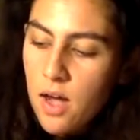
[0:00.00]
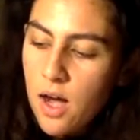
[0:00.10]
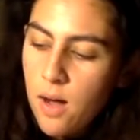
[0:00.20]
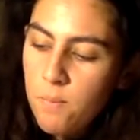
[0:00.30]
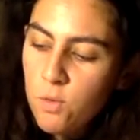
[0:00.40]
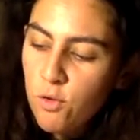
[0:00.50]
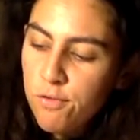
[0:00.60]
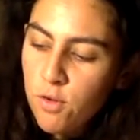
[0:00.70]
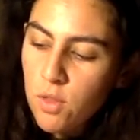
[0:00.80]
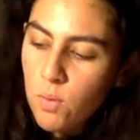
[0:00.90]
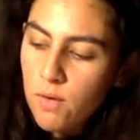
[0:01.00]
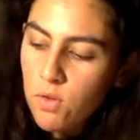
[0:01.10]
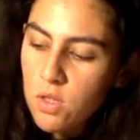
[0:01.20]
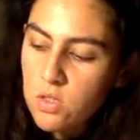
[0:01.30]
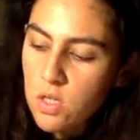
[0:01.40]
Um, you feel that
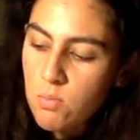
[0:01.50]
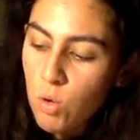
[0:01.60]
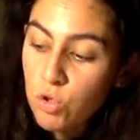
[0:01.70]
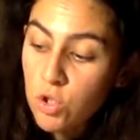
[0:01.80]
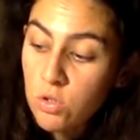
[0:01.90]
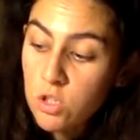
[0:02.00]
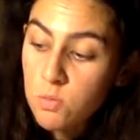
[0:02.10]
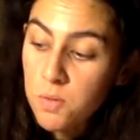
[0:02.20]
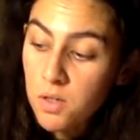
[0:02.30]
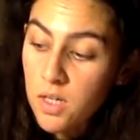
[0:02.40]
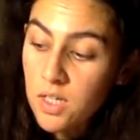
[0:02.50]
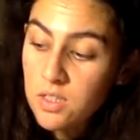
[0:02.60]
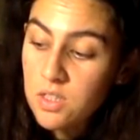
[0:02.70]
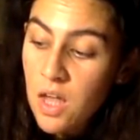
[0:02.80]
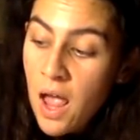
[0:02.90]
whatever this emotional
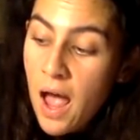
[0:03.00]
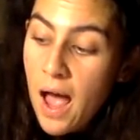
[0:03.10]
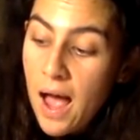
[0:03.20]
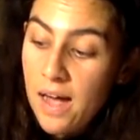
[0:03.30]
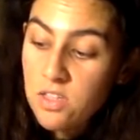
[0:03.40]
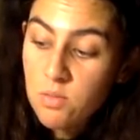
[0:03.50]
experience has,